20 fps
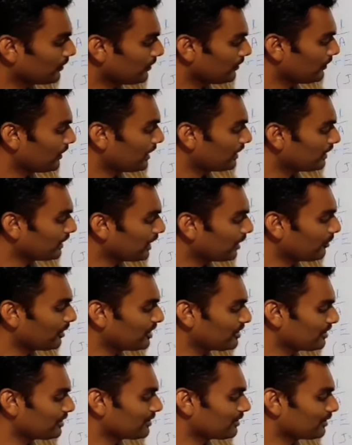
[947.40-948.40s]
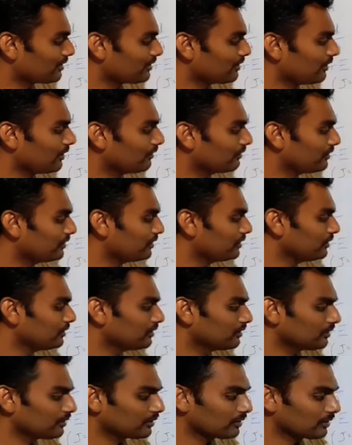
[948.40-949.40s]
when the dimensions of the
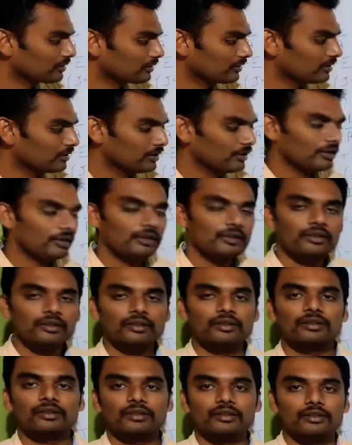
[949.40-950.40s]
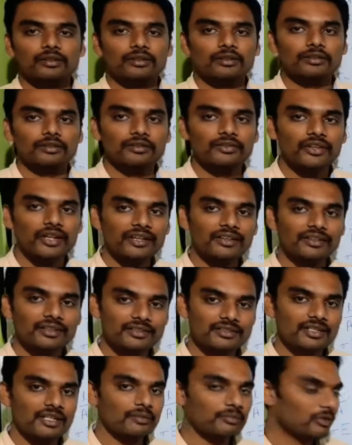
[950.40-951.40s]
or the size
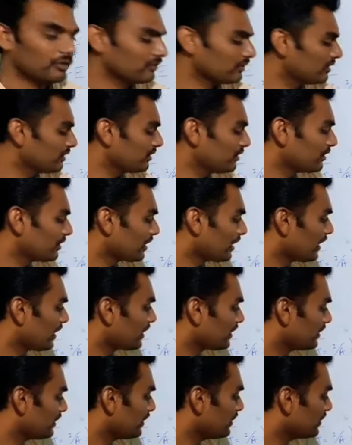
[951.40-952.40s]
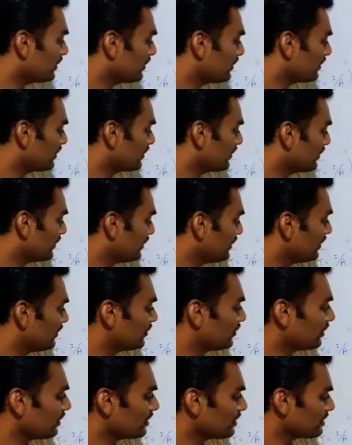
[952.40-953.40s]
and shape of the conductor
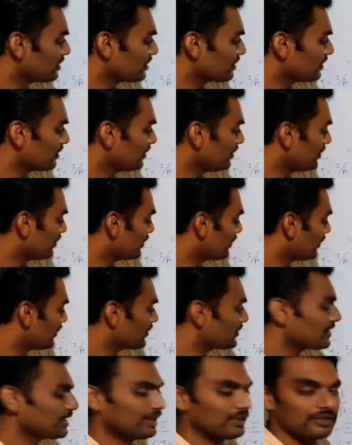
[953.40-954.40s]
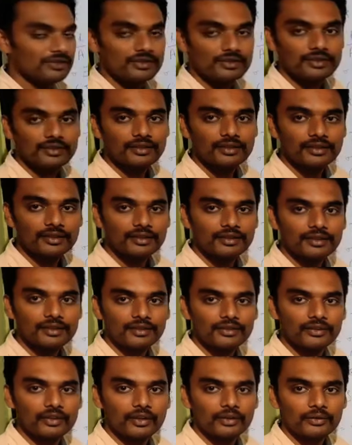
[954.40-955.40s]
are not changed.
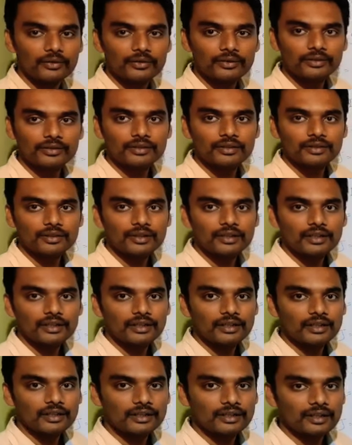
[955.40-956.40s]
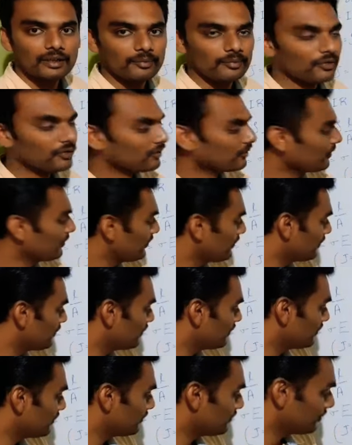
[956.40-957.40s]
This is how it comes.
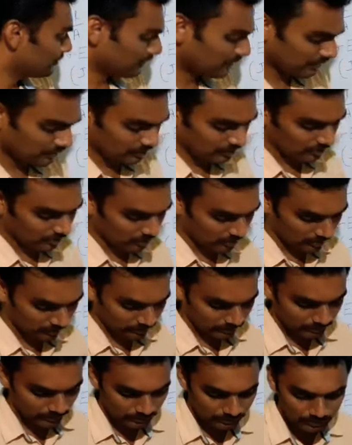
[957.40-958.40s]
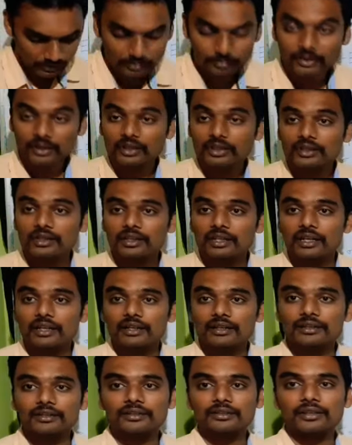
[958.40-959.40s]
So this is about few formula. Let
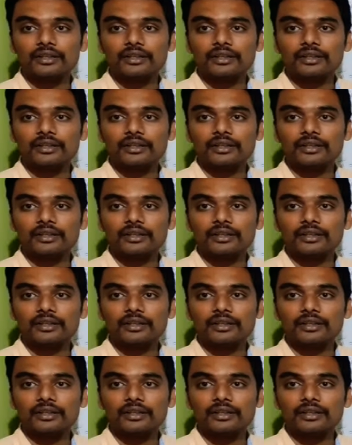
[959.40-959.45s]
us